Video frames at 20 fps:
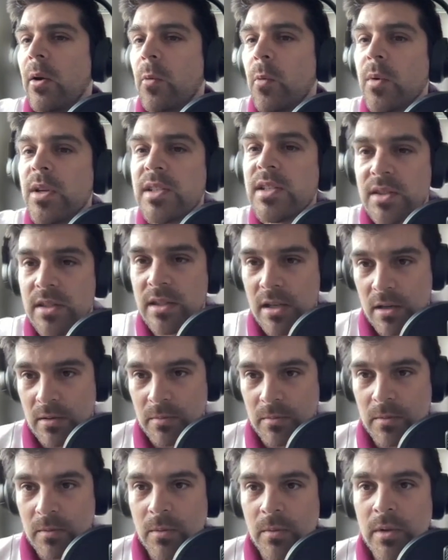
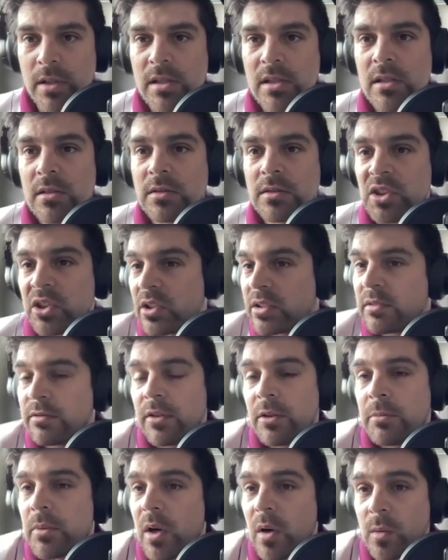wisdom. We talk just
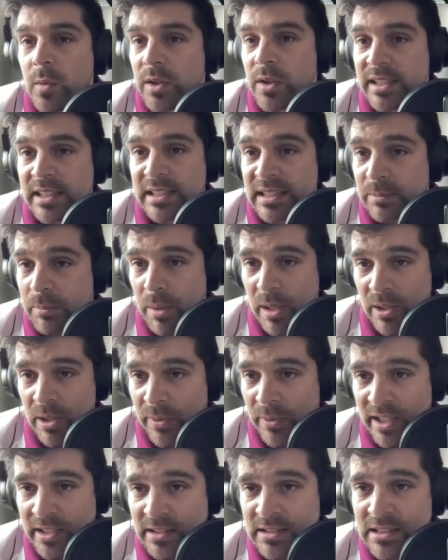from our
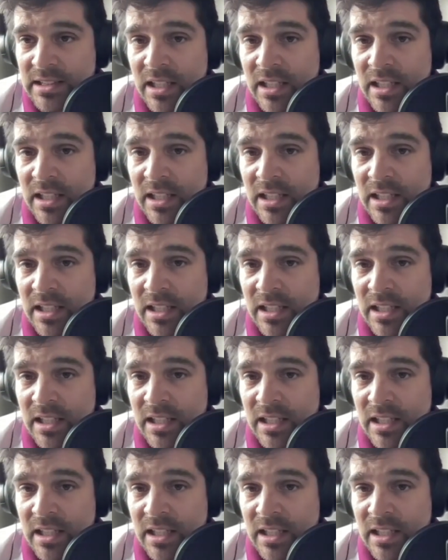experience,